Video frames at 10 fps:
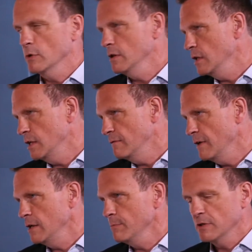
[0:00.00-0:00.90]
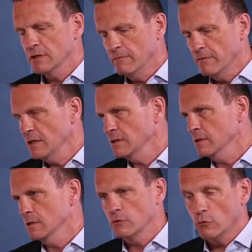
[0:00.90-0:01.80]
whether they're developers,
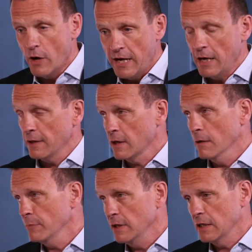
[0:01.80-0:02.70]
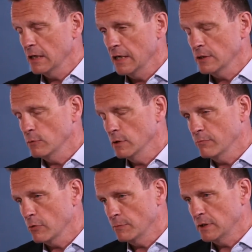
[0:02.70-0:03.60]
investors, or any other company connected with the
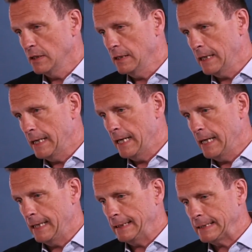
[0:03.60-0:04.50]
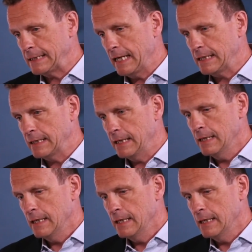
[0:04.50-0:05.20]
property sector,